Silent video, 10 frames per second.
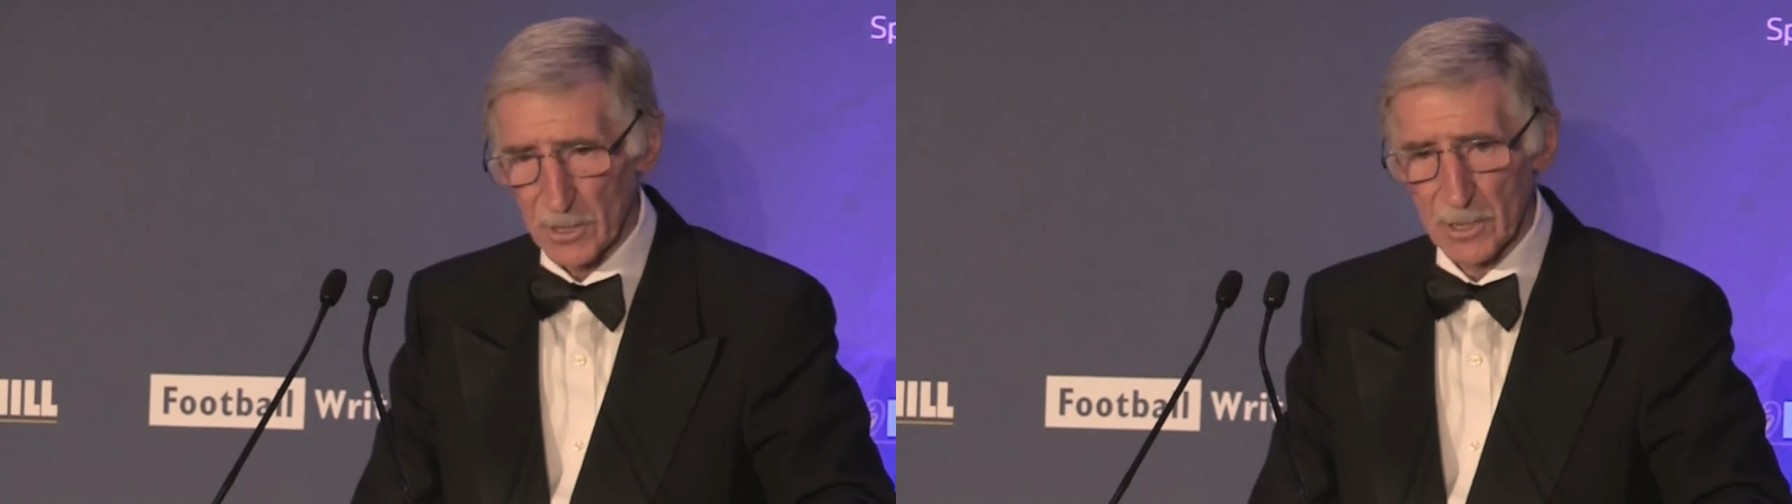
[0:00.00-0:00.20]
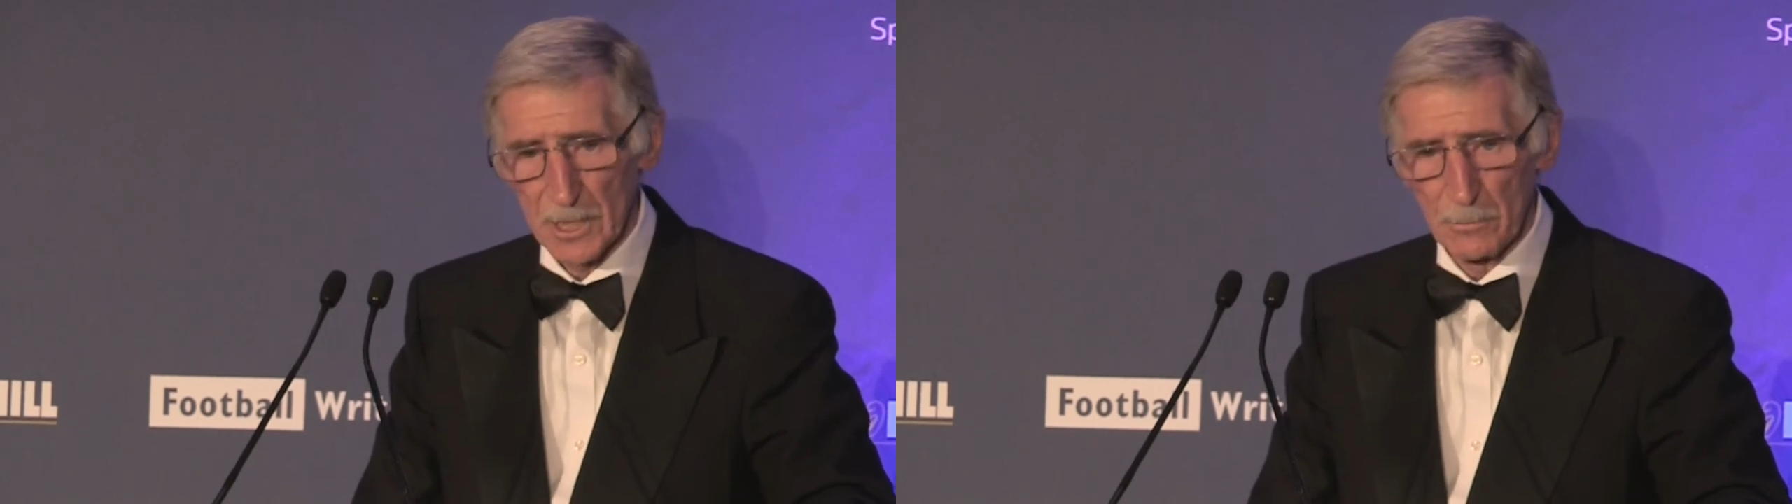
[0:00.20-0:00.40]
the
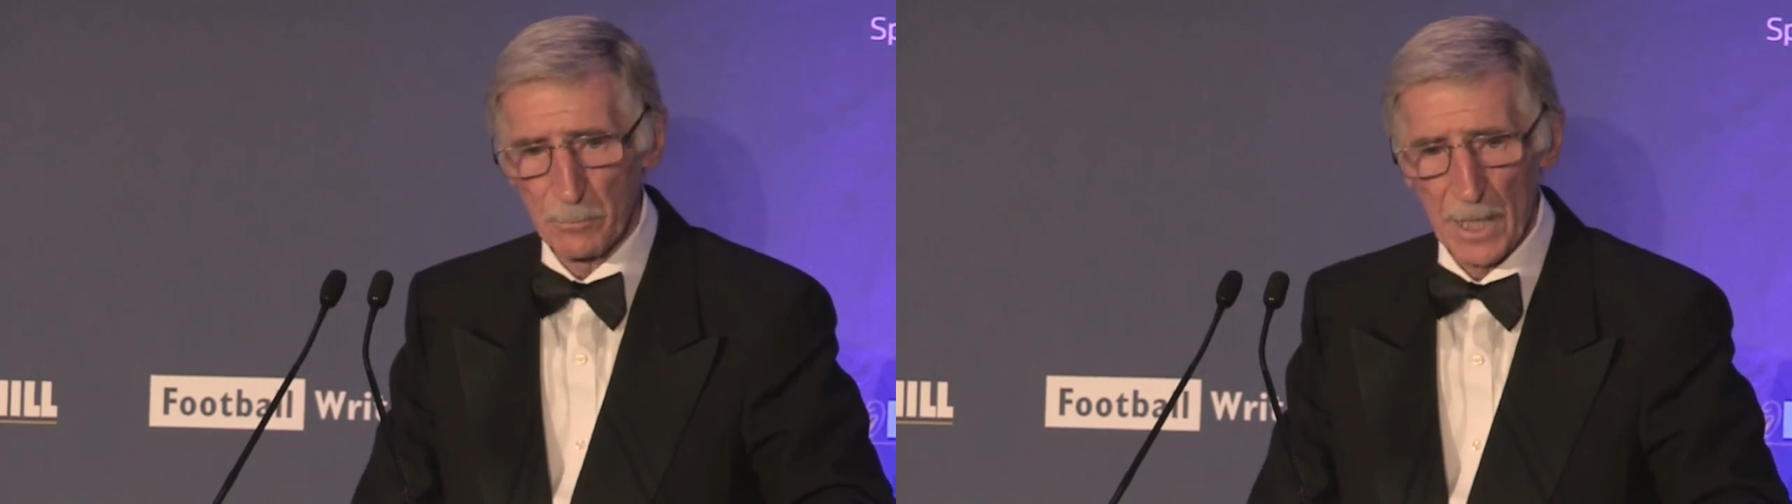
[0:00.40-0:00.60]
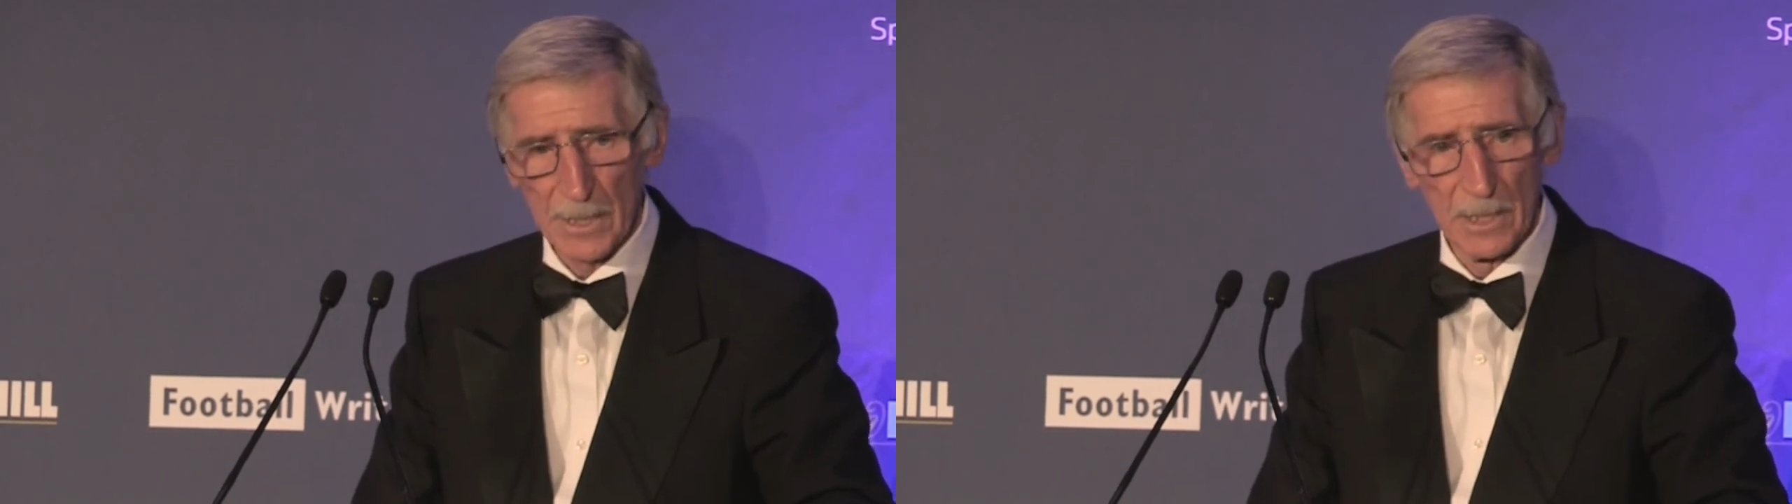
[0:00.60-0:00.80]

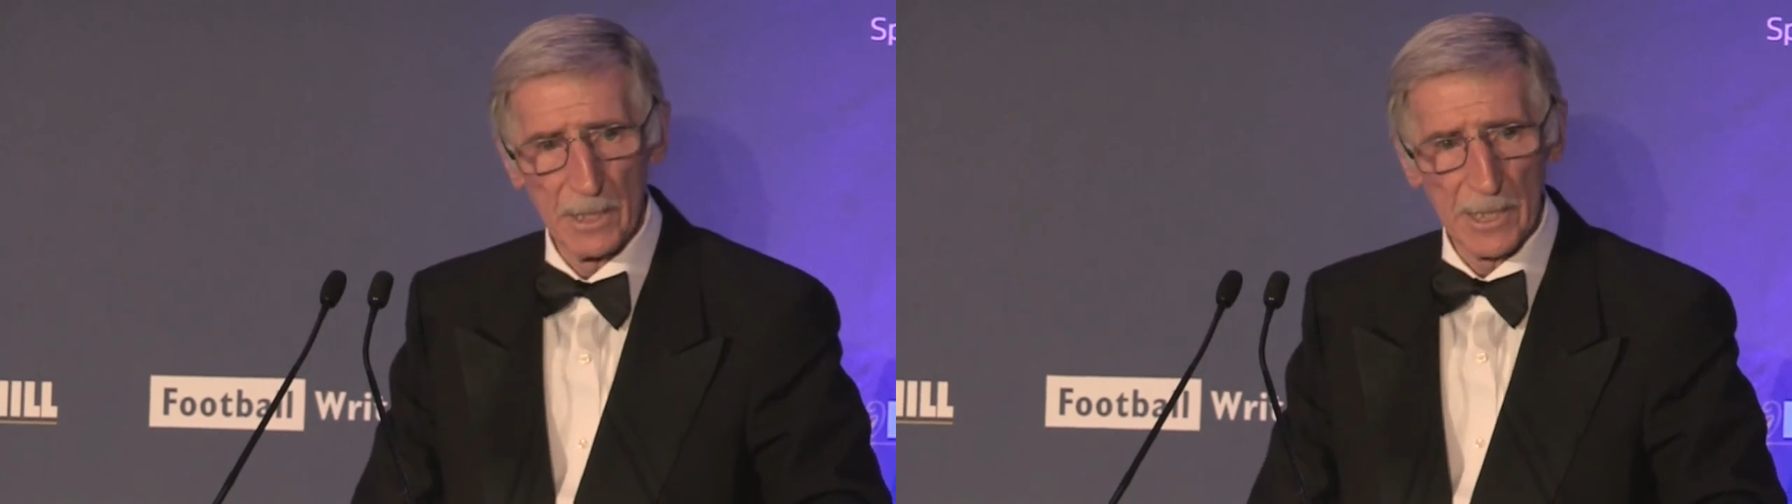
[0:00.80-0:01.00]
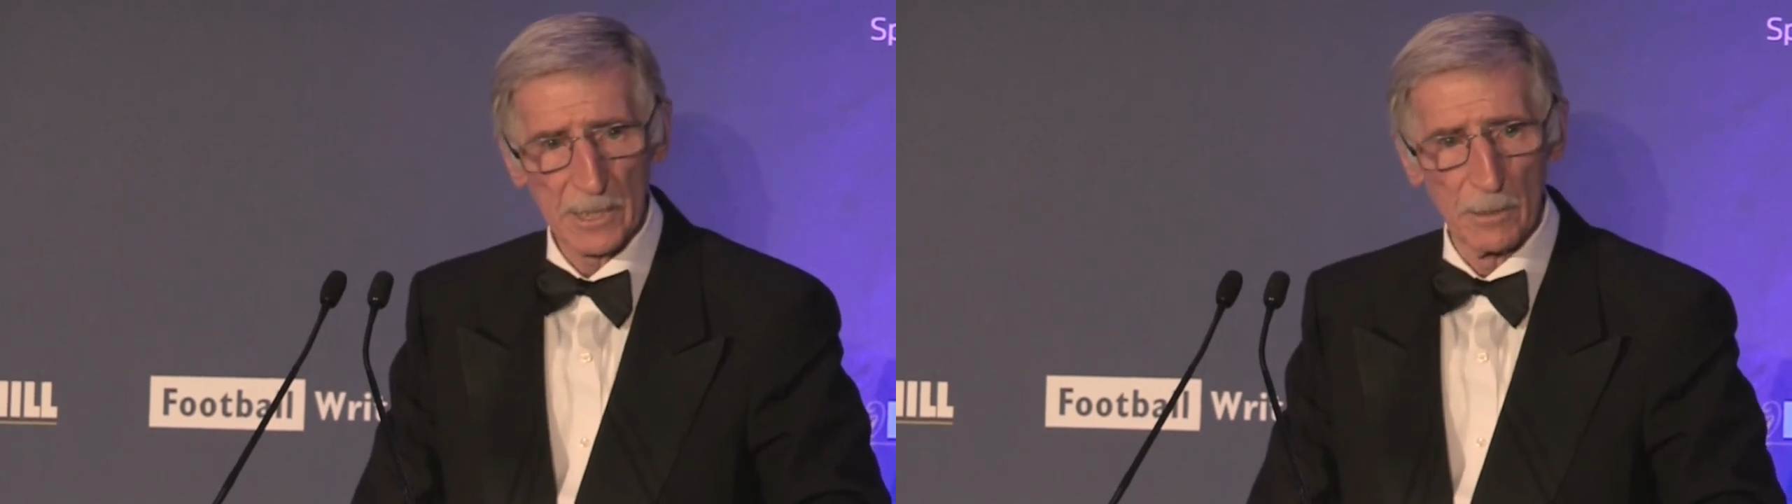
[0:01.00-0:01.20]
T-pan and
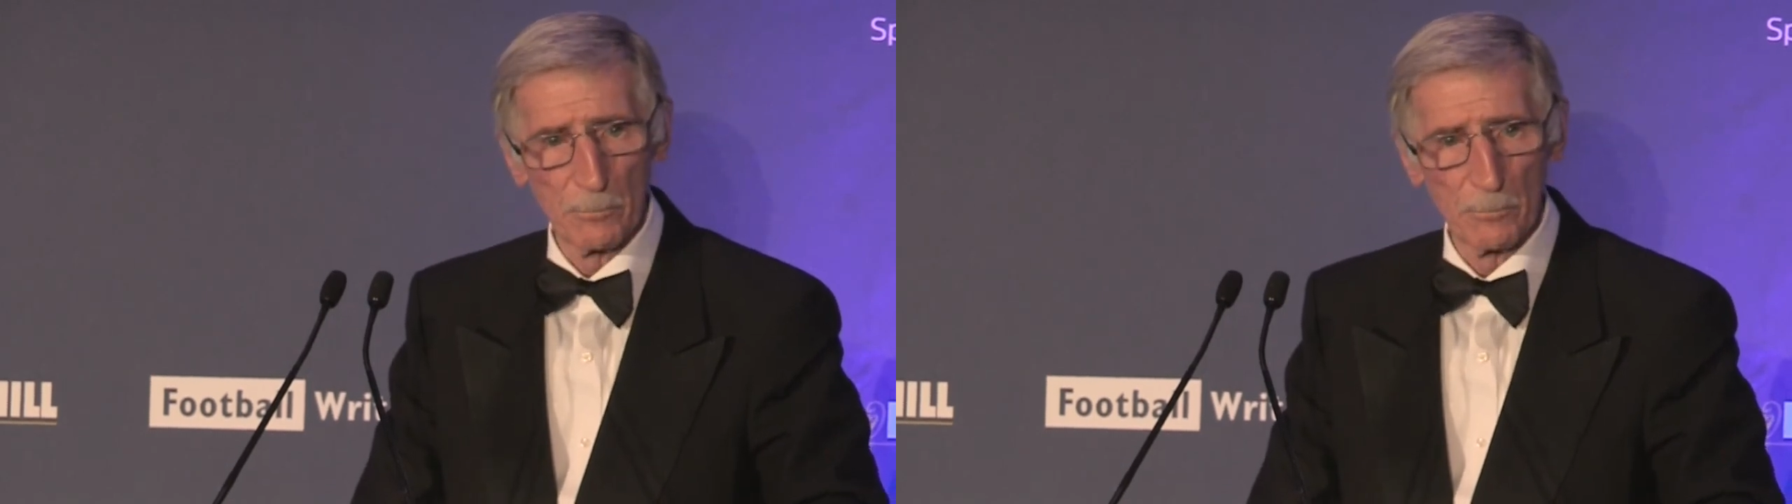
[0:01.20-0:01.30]
lace